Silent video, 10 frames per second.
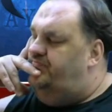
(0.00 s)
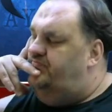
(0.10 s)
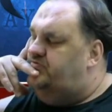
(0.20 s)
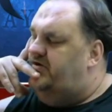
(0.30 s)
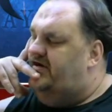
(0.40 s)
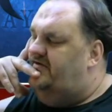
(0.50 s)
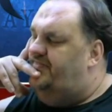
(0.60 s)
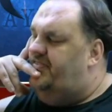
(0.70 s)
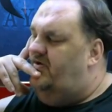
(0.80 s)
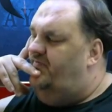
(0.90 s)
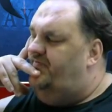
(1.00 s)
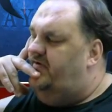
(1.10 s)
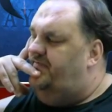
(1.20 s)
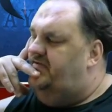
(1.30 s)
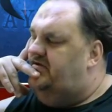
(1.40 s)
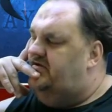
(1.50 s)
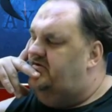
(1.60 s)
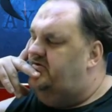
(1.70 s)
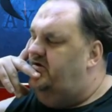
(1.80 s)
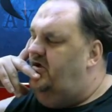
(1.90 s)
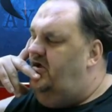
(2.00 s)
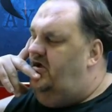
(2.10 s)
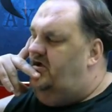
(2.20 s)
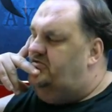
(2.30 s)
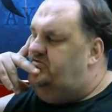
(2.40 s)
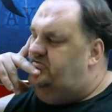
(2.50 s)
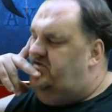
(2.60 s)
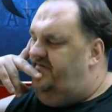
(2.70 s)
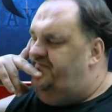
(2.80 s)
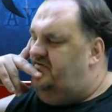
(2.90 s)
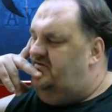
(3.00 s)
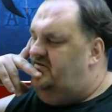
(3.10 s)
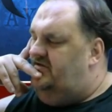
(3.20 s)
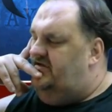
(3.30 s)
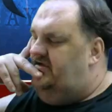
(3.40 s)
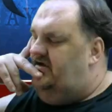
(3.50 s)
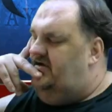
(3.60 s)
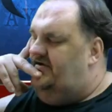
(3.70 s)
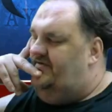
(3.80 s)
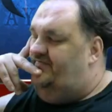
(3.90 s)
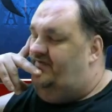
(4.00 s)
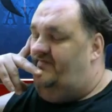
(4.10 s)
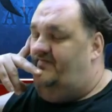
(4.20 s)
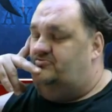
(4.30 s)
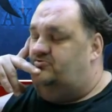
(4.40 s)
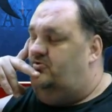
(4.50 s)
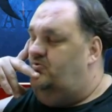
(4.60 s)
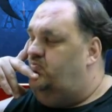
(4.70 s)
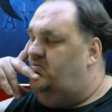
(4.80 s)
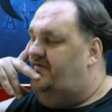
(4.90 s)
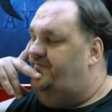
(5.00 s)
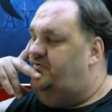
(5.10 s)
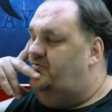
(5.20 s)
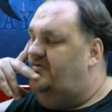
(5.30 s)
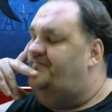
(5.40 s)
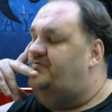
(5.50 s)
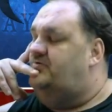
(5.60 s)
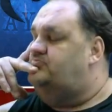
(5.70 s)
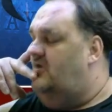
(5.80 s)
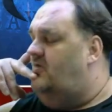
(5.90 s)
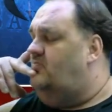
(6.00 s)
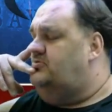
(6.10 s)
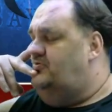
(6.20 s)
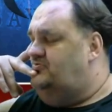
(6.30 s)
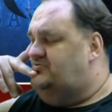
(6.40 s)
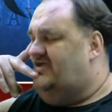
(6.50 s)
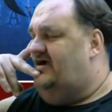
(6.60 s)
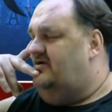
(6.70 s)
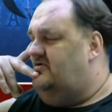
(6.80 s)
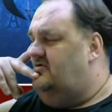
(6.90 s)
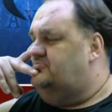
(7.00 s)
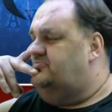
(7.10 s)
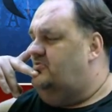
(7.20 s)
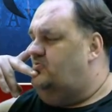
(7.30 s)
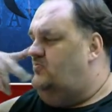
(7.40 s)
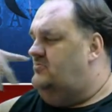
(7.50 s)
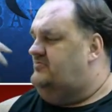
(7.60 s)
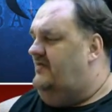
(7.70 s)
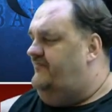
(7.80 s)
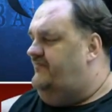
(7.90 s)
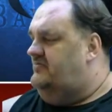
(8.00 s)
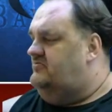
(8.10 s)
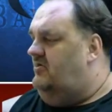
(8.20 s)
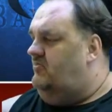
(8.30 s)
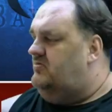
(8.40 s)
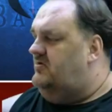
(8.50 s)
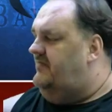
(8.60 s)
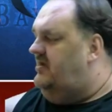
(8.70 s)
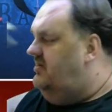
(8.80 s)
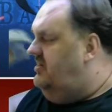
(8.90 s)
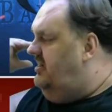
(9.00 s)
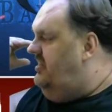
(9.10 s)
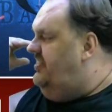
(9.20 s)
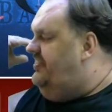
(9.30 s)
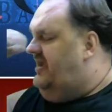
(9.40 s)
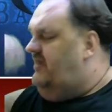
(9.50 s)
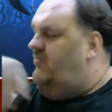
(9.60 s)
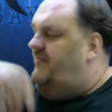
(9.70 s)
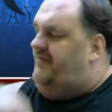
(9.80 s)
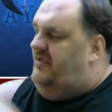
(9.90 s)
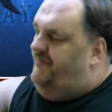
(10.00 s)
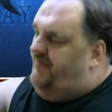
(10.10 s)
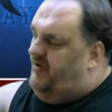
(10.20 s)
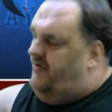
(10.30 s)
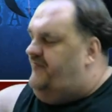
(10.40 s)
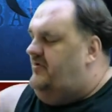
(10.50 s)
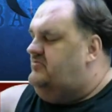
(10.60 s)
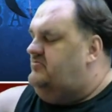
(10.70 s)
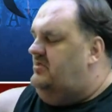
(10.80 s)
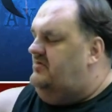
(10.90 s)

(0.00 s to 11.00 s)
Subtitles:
train of thought there, Pig Eater. Definitely, that's a good way. If you don't use add-ons like the ones I've been talking about, that would be a perfect